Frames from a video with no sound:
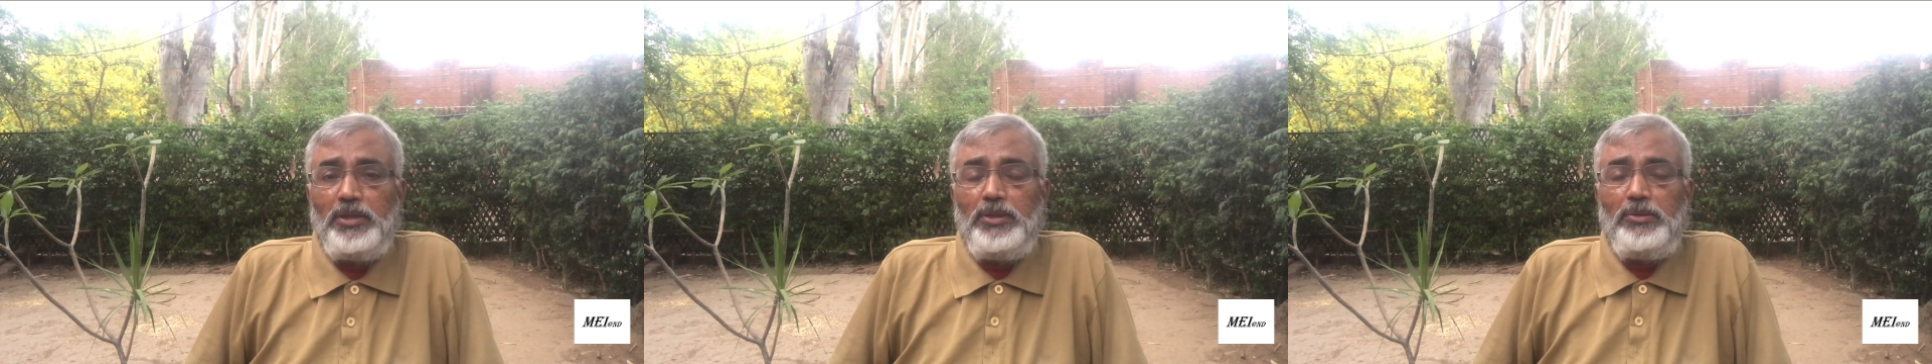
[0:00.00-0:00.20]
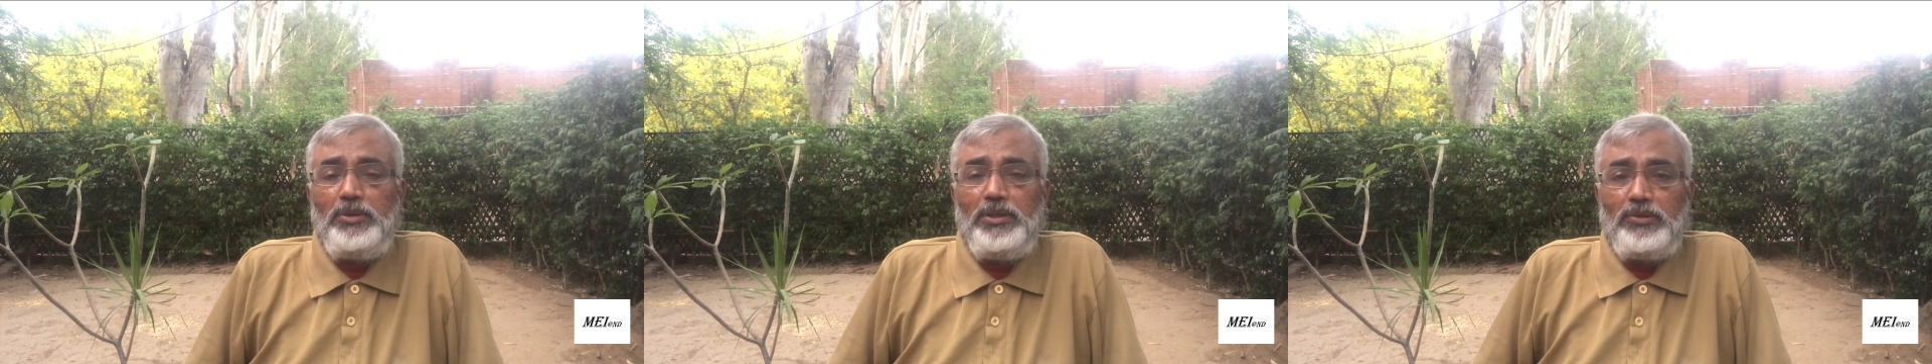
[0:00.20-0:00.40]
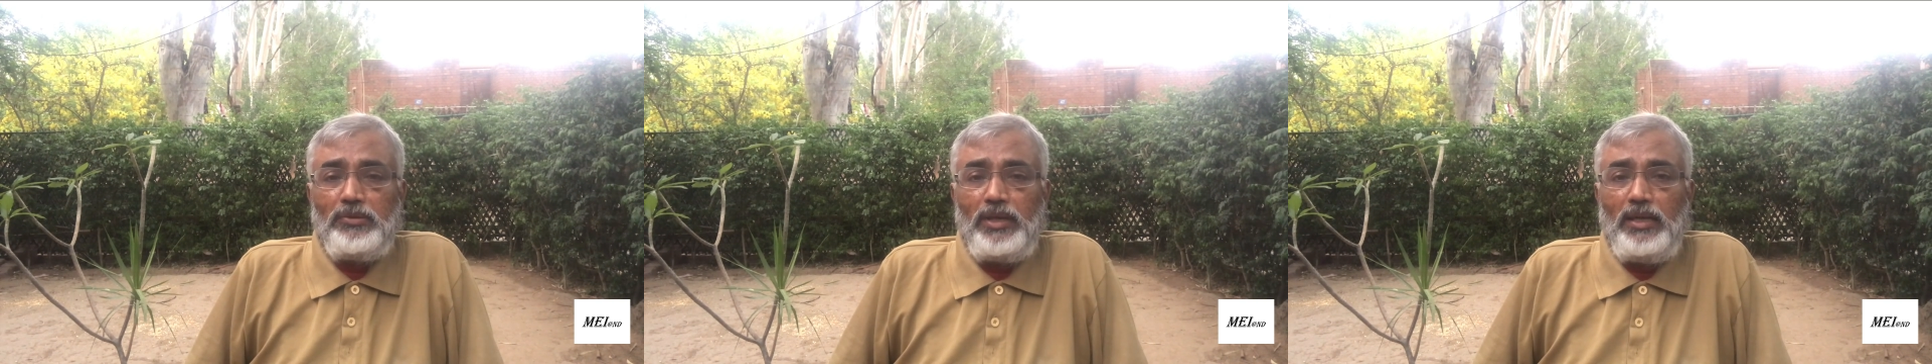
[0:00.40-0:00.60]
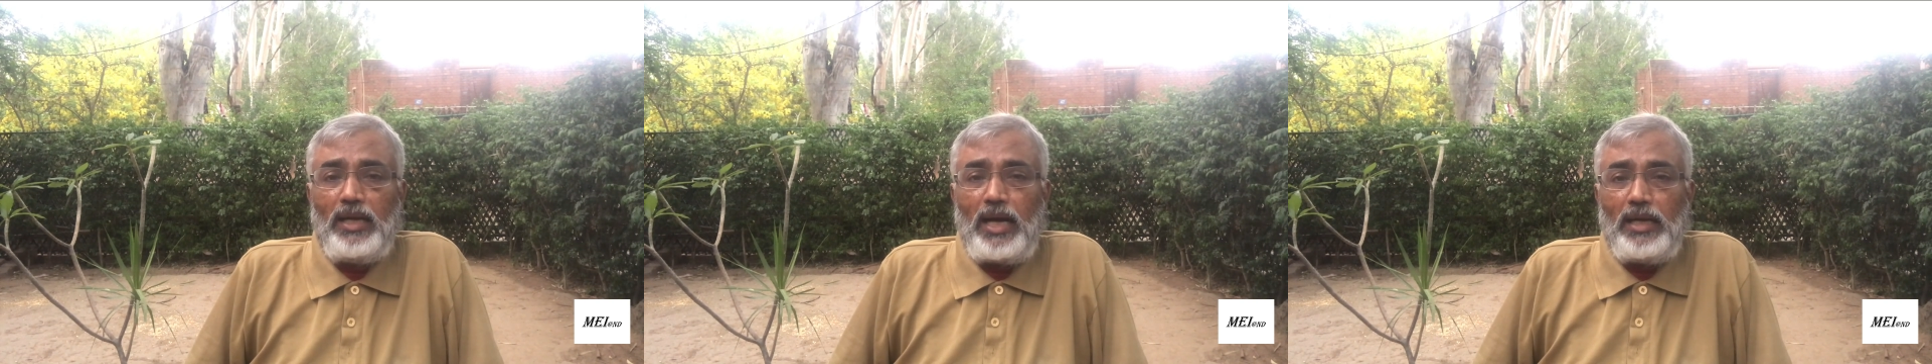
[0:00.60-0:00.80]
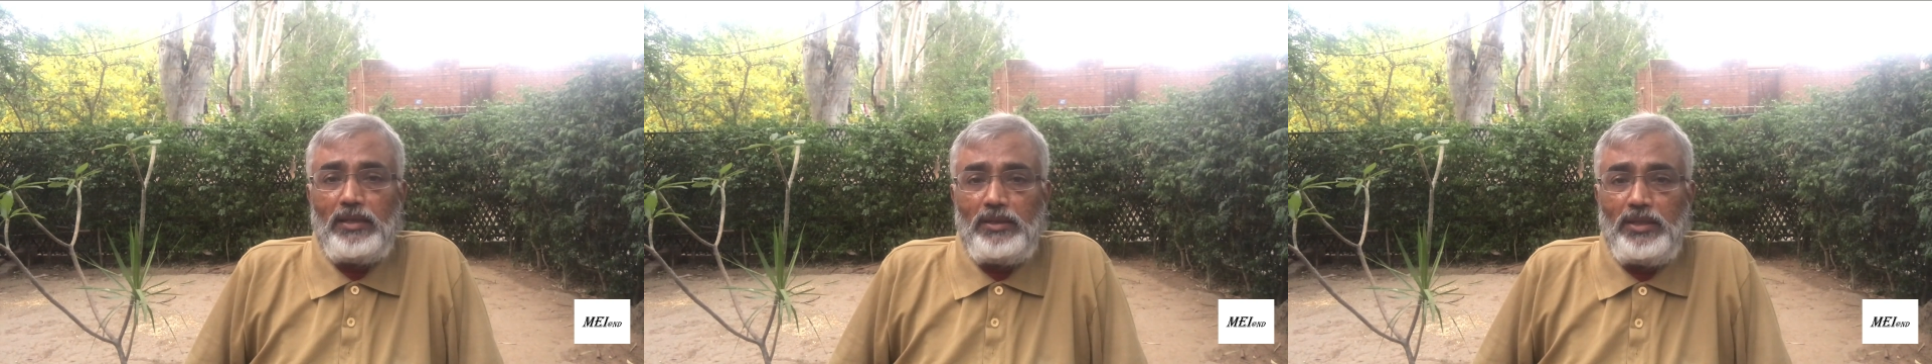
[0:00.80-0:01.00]
to Israel
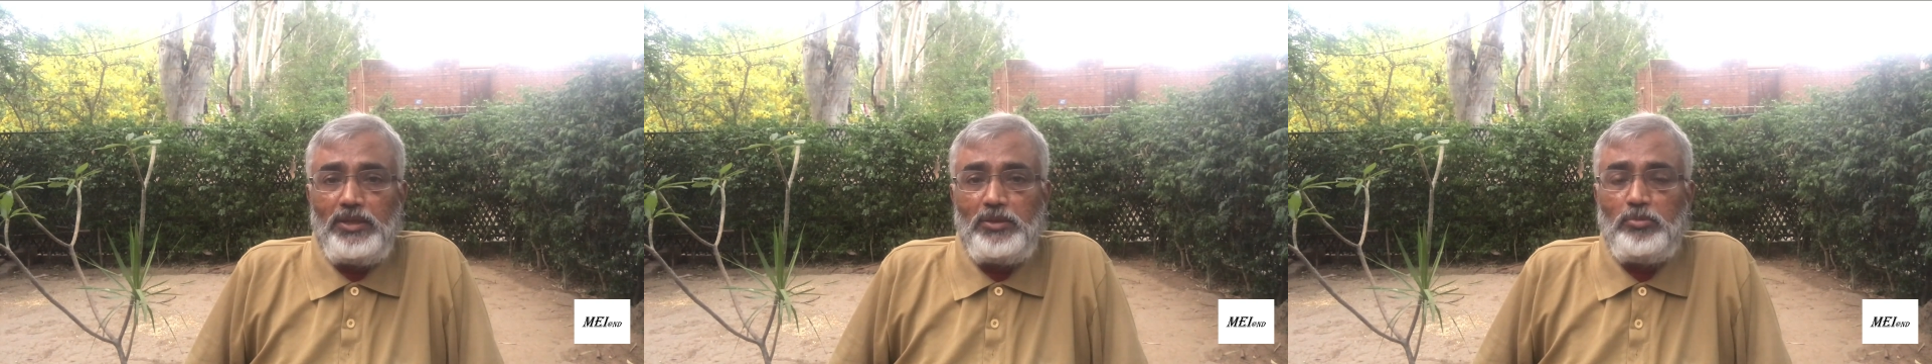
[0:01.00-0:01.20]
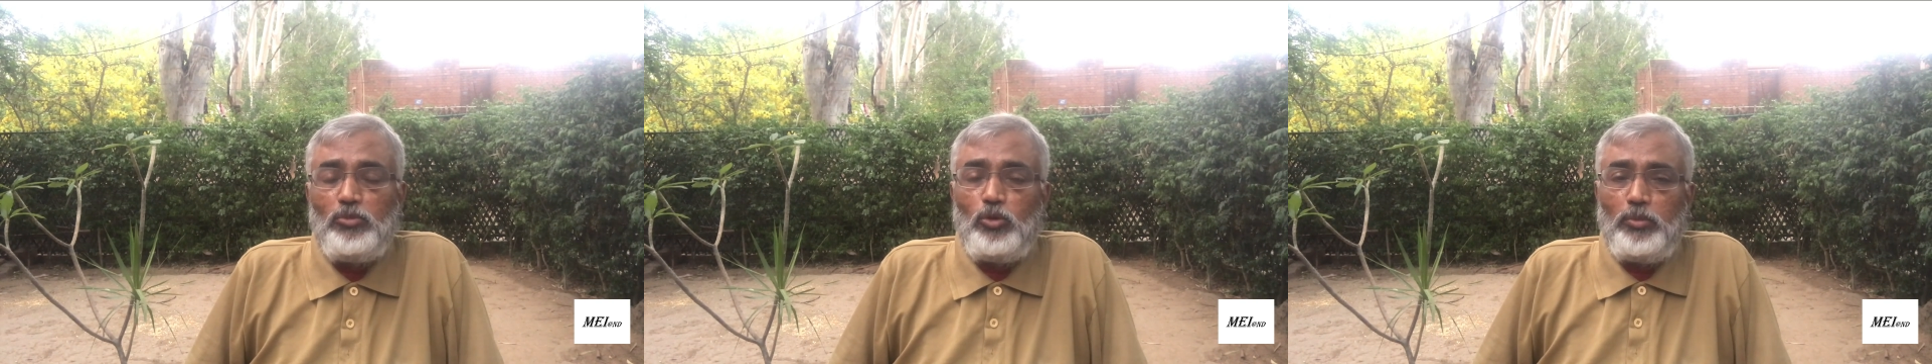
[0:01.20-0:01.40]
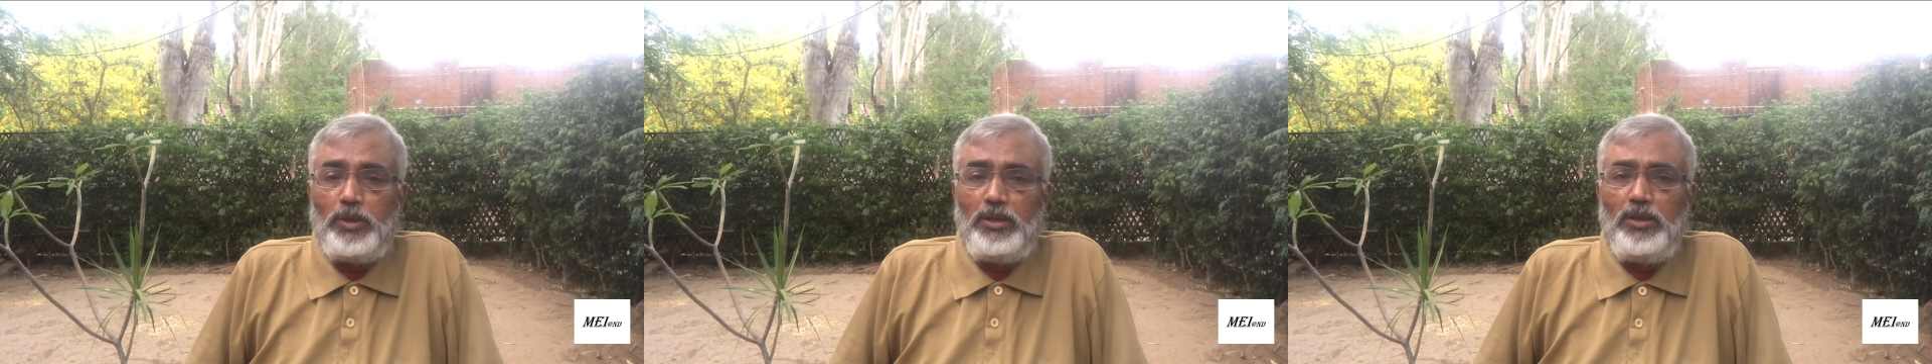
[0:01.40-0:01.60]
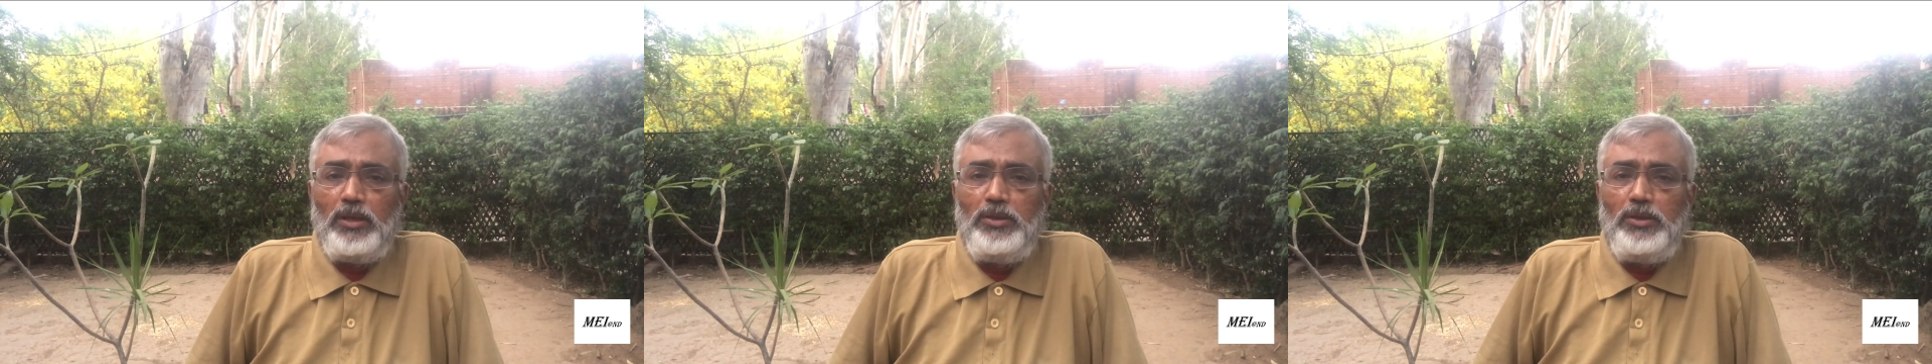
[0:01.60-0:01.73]
at this moment